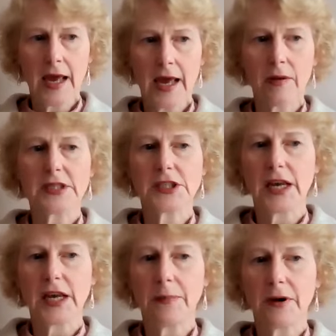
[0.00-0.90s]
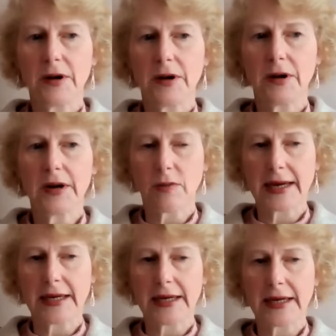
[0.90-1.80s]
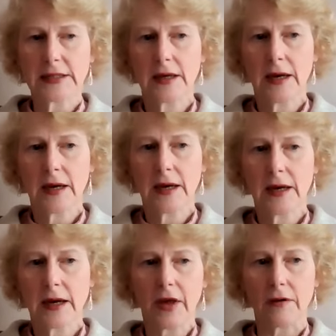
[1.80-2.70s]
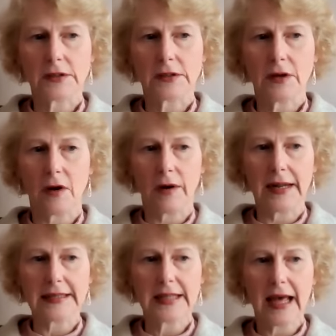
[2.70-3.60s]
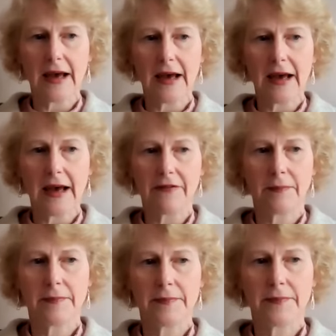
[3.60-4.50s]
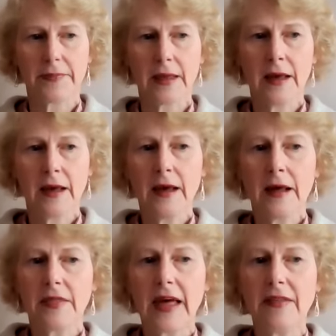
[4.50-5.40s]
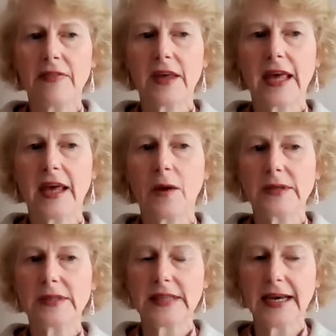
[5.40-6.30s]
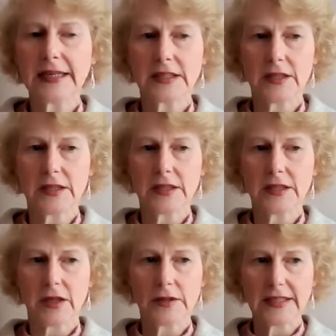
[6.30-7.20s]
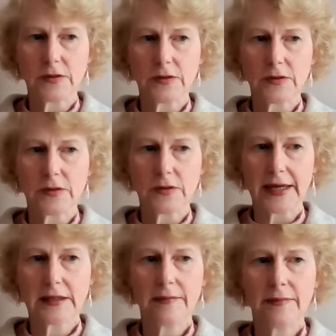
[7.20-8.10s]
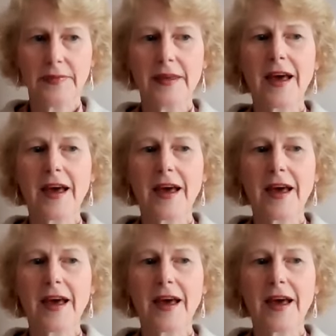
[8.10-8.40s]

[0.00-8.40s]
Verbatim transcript: He will put the sheep on his right and the goats on his left. Then the king will say to those on his right,